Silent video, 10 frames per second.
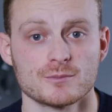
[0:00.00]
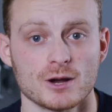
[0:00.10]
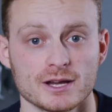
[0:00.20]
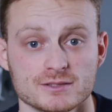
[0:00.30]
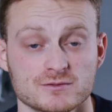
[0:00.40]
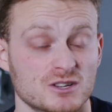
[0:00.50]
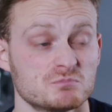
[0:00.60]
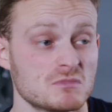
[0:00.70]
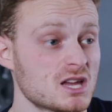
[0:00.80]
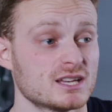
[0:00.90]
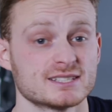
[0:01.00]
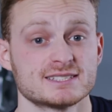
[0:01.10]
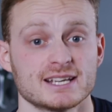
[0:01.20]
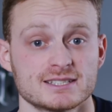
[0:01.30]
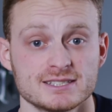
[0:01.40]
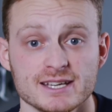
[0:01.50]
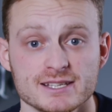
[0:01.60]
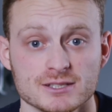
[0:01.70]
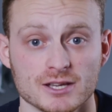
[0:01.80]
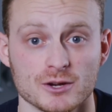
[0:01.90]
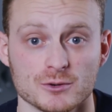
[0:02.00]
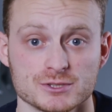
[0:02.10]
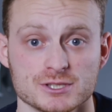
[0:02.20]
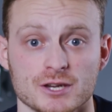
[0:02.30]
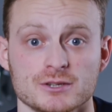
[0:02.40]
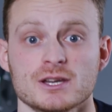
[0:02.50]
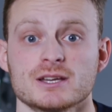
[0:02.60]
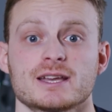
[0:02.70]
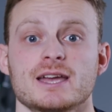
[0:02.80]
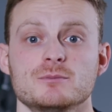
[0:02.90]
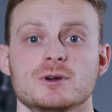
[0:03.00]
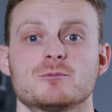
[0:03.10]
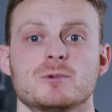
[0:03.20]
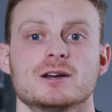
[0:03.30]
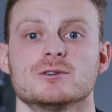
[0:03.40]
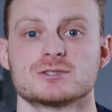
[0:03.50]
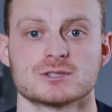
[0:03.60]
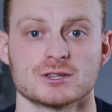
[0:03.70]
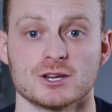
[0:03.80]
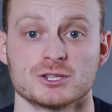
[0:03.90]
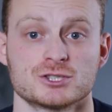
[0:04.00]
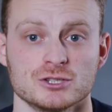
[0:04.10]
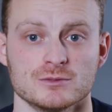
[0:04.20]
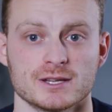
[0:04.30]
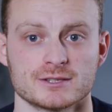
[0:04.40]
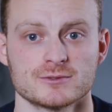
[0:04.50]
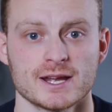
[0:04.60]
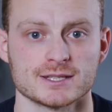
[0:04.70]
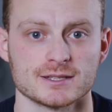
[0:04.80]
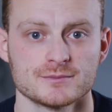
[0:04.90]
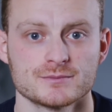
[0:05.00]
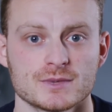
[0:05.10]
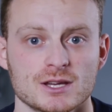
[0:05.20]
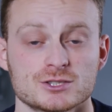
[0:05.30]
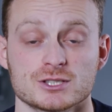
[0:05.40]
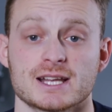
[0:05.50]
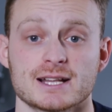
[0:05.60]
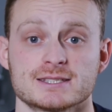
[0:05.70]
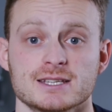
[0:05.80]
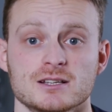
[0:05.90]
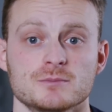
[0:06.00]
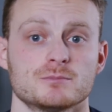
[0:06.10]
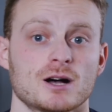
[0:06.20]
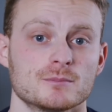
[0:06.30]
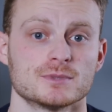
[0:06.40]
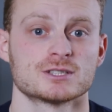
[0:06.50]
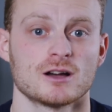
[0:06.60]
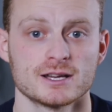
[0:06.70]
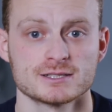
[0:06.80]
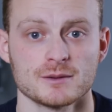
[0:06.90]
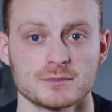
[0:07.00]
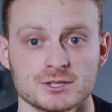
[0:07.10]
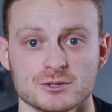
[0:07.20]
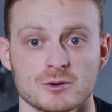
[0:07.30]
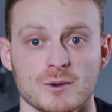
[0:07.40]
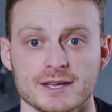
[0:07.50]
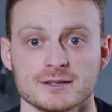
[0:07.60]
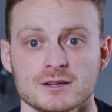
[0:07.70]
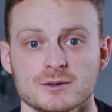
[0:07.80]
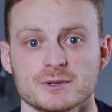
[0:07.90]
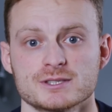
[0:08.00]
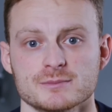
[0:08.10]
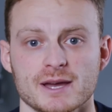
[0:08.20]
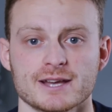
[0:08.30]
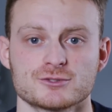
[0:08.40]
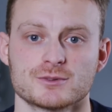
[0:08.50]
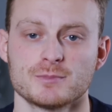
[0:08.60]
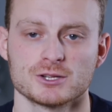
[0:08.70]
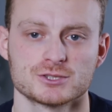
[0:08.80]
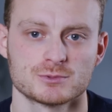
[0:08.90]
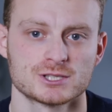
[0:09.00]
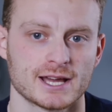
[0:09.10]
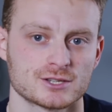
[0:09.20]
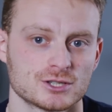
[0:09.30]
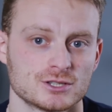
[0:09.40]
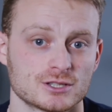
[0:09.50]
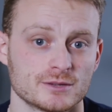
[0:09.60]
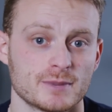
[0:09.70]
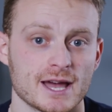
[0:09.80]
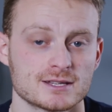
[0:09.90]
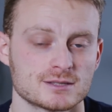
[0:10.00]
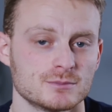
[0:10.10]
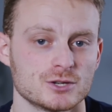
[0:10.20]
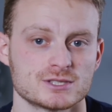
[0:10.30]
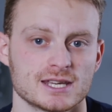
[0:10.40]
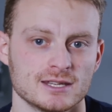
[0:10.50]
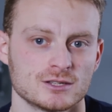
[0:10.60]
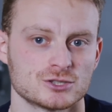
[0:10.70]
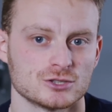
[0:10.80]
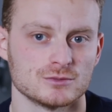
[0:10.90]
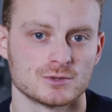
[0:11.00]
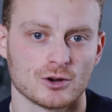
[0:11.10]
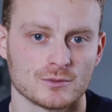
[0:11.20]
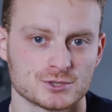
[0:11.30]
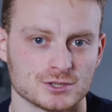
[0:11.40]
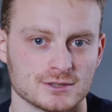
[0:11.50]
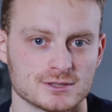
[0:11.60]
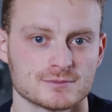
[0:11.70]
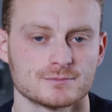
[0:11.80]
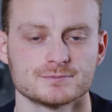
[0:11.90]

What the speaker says: bikes from 6 years ago or so came with wheels that are tubeless ready. Just add sealant, pump the tyres up and you're away, with some extra puncture protection compared to most inner tubed options.